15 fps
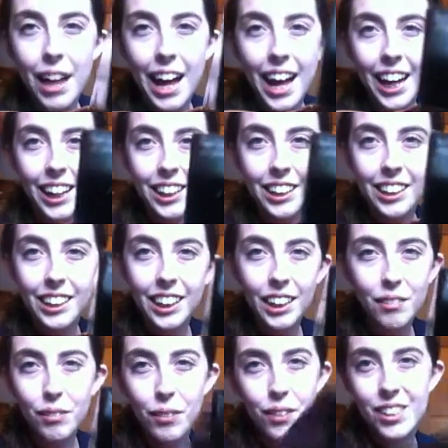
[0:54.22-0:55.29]
black.
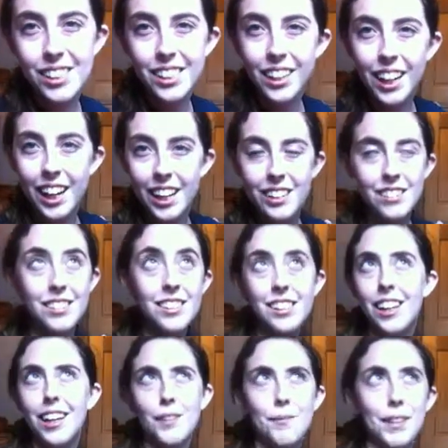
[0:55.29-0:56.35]
And of course you can't
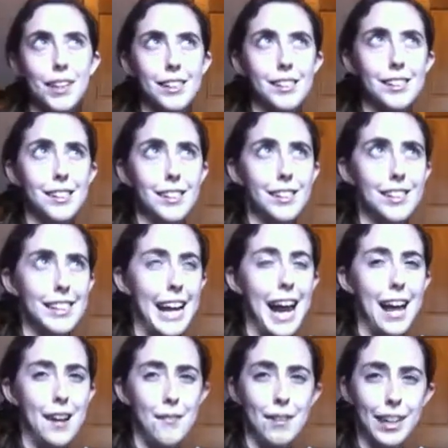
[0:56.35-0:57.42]
see it because the
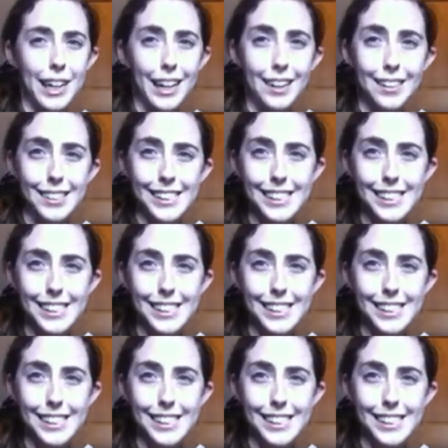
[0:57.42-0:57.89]
shadow in here